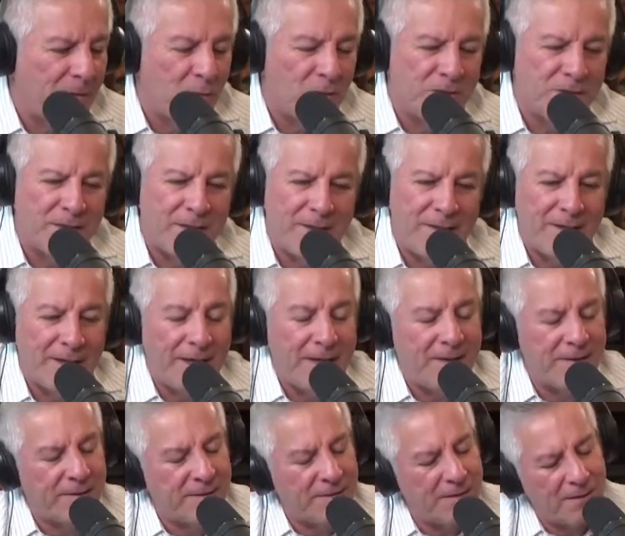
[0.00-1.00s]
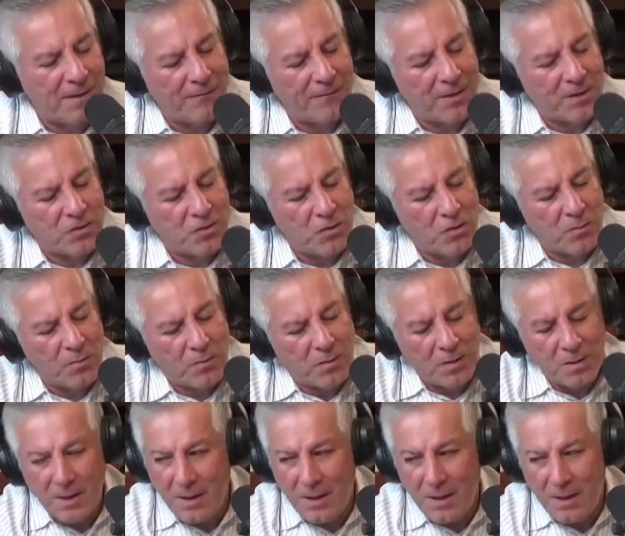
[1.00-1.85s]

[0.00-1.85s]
today? The 8th of October.